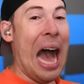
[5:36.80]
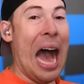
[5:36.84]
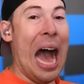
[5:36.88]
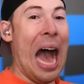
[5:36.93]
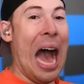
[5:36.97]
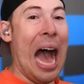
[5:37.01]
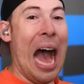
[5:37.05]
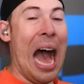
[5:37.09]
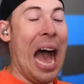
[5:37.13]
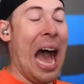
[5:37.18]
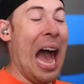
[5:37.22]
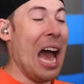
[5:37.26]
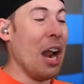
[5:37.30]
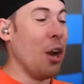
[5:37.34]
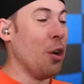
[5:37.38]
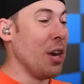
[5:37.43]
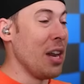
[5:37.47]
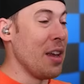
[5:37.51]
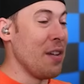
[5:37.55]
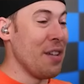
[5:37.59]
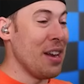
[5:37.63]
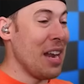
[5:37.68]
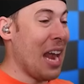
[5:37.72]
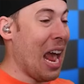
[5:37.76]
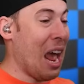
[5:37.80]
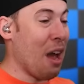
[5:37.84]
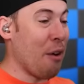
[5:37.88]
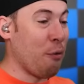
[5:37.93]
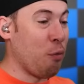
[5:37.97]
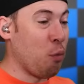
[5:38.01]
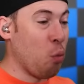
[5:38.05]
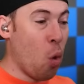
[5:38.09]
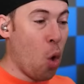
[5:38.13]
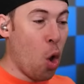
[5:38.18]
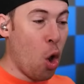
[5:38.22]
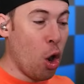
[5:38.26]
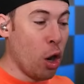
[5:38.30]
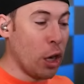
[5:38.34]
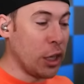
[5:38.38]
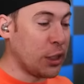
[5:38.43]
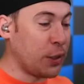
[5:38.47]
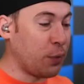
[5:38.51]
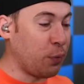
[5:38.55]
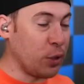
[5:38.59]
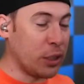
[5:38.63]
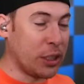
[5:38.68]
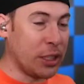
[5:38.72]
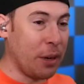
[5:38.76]
I don't even have
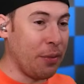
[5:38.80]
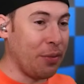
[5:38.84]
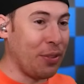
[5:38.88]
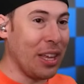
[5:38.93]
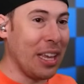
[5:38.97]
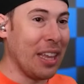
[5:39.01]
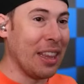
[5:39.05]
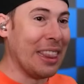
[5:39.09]
words for something.